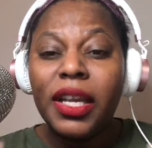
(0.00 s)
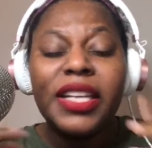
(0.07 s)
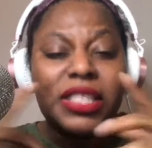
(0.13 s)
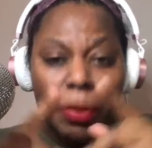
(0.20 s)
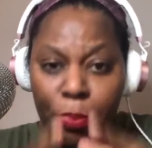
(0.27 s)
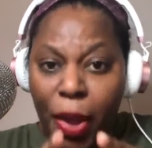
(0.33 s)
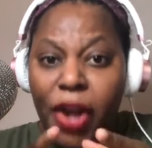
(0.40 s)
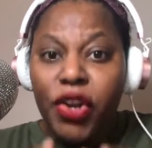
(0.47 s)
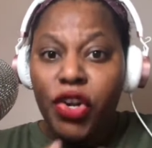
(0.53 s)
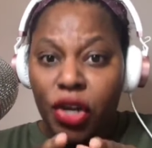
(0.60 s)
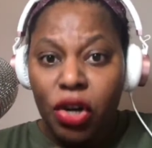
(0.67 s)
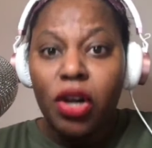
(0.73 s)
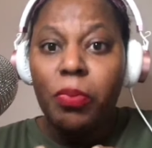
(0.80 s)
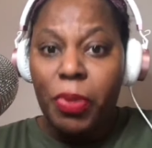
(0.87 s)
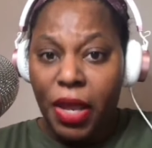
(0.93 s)
is the better
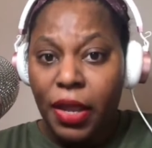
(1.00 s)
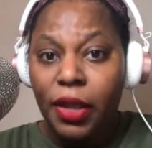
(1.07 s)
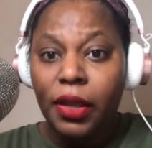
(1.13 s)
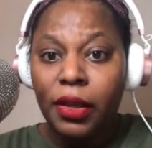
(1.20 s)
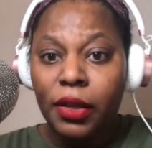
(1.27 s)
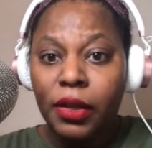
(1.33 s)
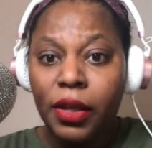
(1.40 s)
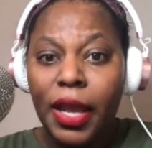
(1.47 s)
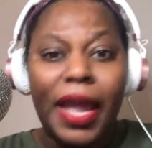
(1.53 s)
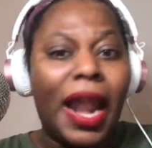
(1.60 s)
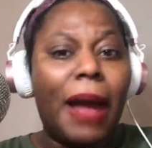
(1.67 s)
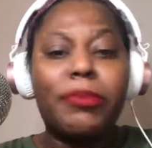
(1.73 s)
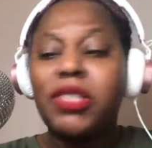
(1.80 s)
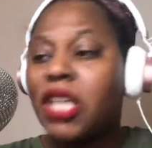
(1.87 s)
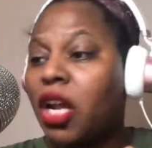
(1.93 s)
you're going to be.
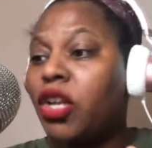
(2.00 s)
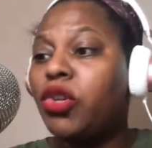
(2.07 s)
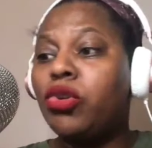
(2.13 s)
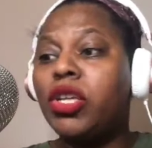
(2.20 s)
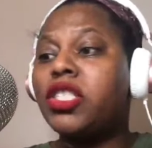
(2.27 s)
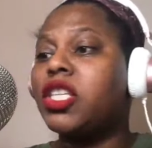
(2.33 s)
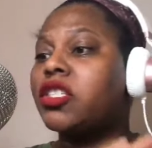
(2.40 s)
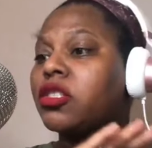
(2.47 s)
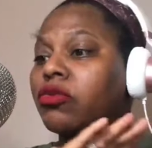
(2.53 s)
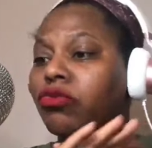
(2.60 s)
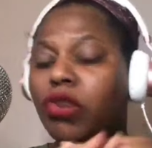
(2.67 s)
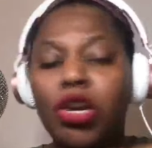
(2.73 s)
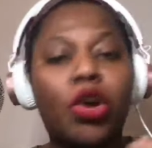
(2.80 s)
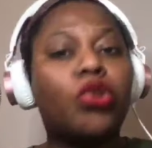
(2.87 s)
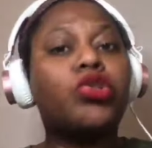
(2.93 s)
And I'm telling you, this is
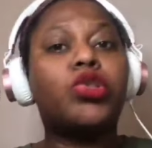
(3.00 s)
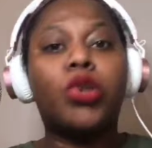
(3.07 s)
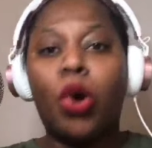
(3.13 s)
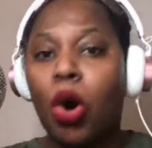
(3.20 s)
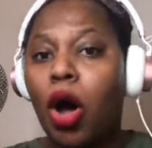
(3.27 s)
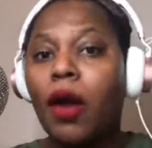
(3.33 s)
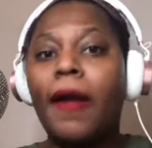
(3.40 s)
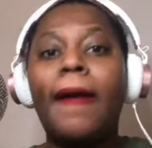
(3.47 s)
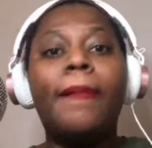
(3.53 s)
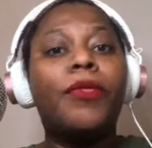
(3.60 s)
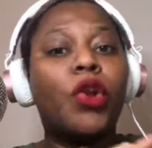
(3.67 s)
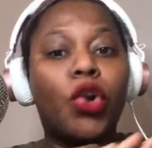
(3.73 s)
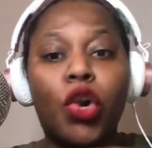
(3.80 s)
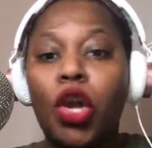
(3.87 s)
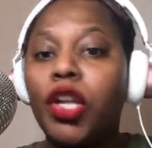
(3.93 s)
real talk
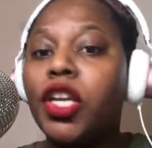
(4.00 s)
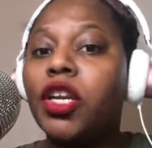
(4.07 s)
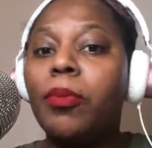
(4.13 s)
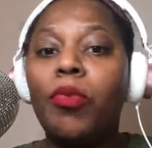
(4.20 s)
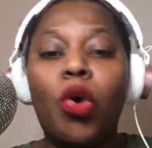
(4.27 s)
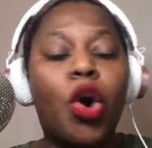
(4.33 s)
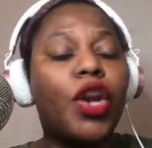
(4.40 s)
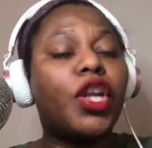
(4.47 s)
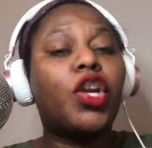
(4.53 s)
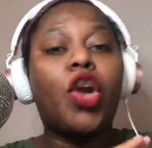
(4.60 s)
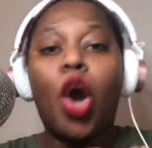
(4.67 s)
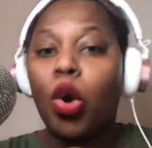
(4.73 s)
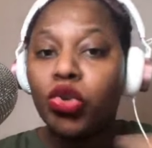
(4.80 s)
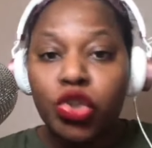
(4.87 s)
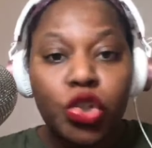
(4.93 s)
early in the morning,
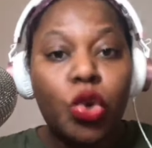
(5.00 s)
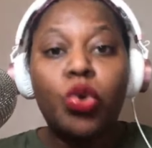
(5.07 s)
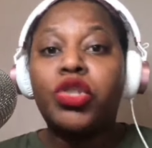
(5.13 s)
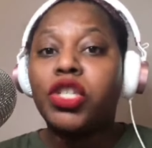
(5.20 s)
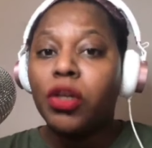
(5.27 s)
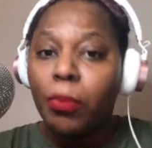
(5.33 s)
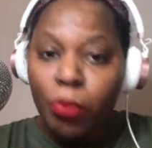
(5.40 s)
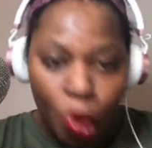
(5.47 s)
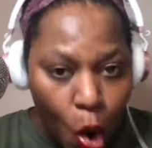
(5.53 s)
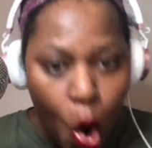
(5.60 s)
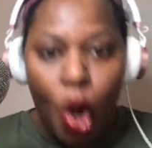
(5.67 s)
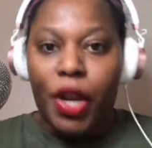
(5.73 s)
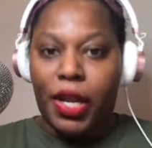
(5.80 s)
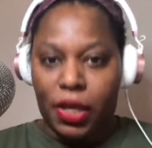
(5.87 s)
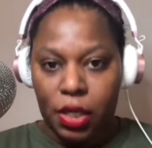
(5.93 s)
coach, cooch in the
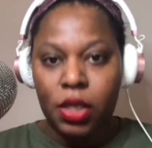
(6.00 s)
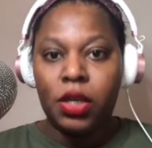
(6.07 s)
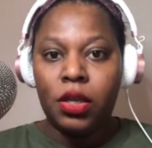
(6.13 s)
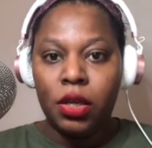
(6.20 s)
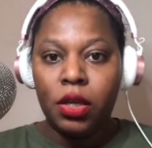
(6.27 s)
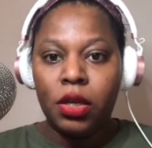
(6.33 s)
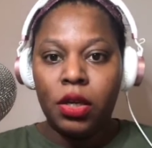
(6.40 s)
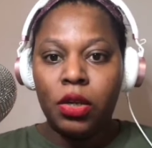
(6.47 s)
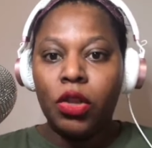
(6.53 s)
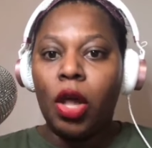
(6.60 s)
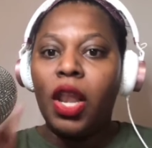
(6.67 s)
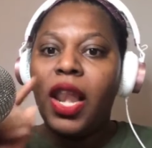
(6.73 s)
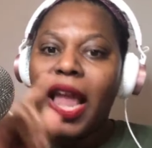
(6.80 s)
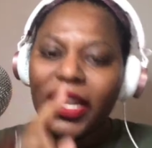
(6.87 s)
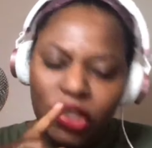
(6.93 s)
morning.
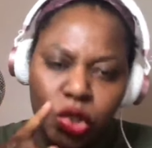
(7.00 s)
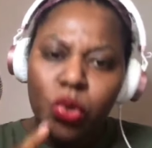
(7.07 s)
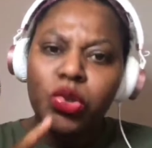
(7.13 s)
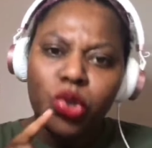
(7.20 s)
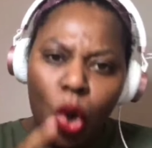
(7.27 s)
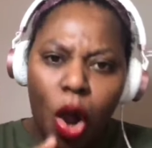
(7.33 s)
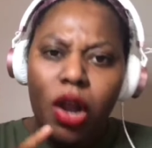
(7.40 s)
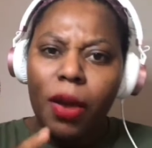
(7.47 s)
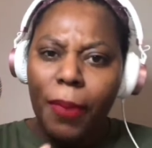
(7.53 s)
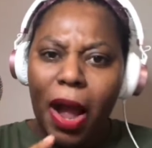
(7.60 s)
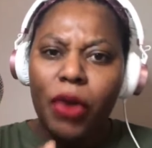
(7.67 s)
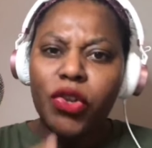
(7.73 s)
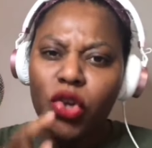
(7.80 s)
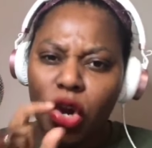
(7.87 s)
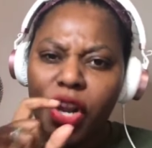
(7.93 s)
The less you talk
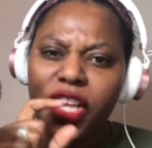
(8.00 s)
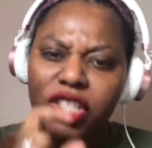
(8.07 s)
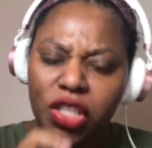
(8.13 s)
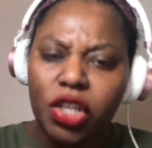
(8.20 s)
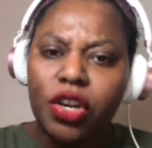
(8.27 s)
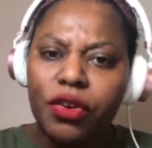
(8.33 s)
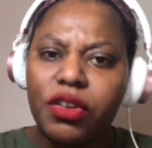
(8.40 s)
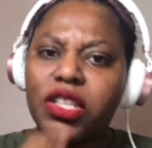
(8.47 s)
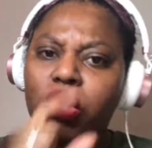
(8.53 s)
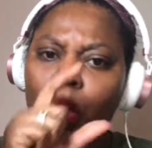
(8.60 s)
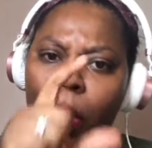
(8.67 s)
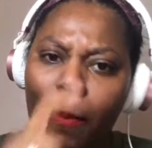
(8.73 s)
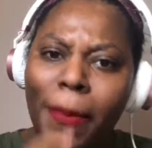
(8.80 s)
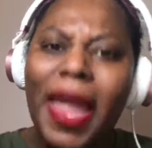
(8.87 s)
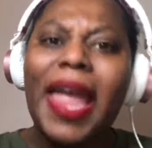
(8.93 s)
about your insecurities
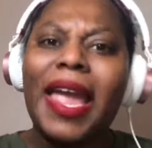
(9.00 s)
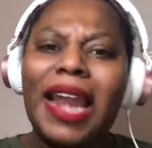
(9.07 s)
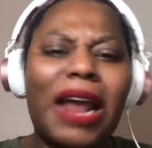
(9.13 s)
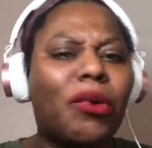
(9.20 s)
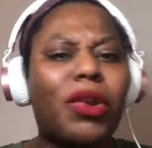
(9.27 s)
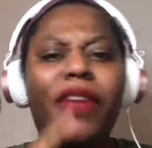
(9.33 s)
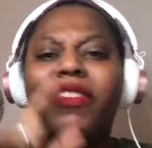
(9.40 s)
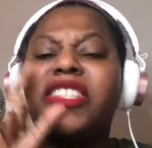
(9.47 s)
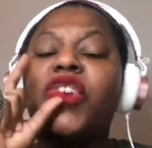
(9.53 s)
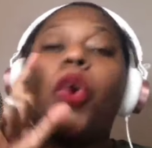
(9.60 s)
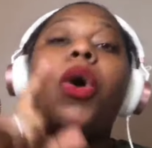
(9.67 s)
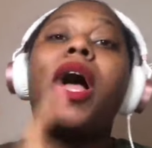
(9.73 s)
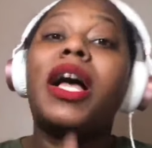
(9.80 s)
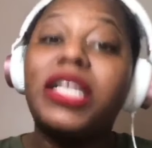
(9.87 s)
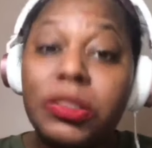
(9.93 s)
to a man, I don't care if it's
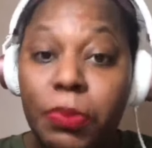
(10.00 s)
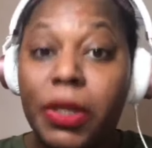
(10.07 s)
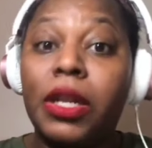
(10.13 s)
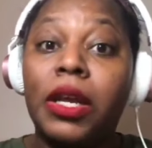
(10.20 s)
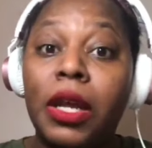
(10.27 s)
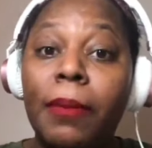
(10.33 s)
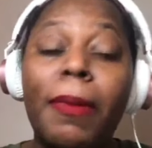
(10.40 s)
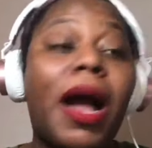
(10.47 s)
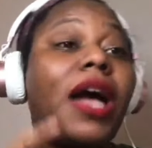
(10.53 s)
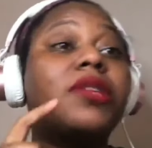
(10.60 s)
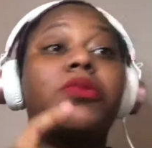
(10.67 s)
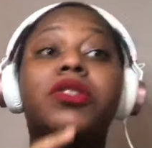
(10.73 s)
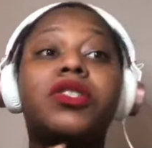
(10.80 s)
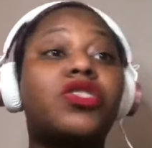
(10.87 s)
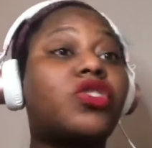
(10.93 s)
your husband. My
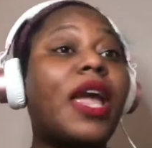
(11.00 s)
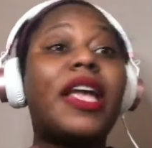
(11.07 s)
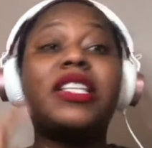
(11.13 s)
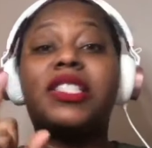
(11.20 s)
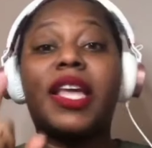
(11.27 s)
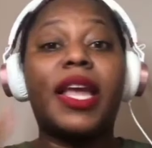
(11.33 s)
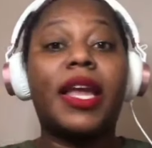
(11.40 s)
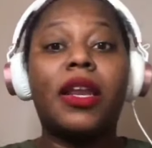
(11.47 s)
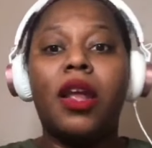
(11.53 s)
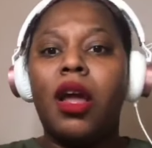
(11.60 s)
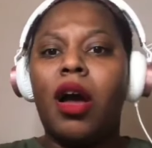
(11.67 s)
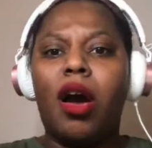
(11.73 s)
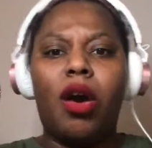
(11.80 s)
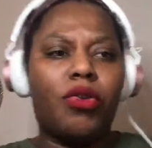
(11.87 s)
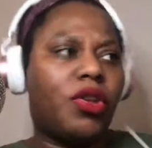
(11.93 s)
husband stays saying,
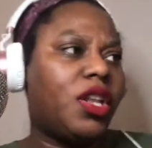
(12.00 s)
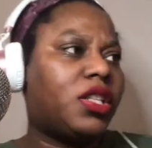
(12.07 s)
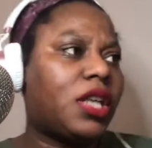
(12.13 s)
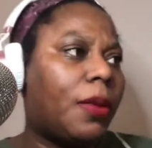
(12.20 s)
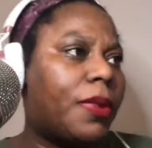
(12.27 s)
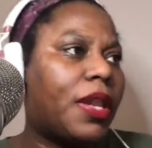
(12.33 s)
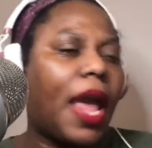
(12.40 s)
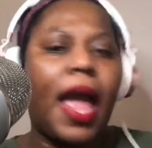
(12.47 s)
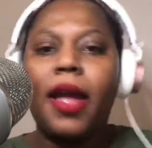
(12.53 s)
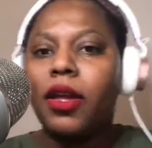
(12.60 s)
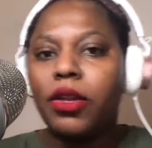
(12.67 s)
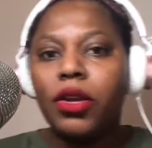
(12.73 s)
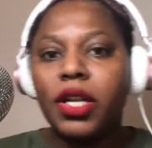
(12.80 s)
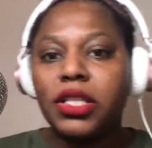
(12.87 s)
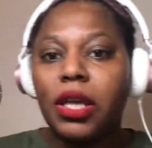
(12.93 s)
oh, you didn't tell me that.
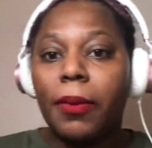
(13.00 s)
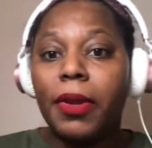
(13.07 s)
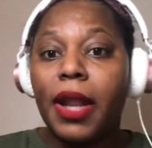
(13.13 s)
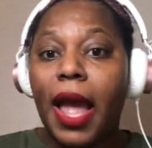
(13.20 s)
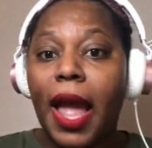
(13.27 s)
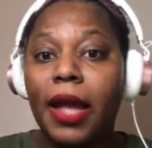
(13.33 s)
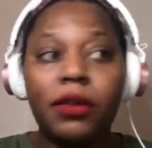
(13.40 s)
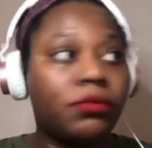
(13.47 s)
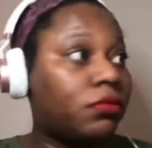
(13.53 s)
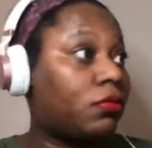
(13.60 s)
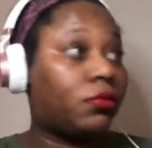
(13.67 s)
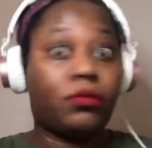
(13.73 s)
You didn't tell me that.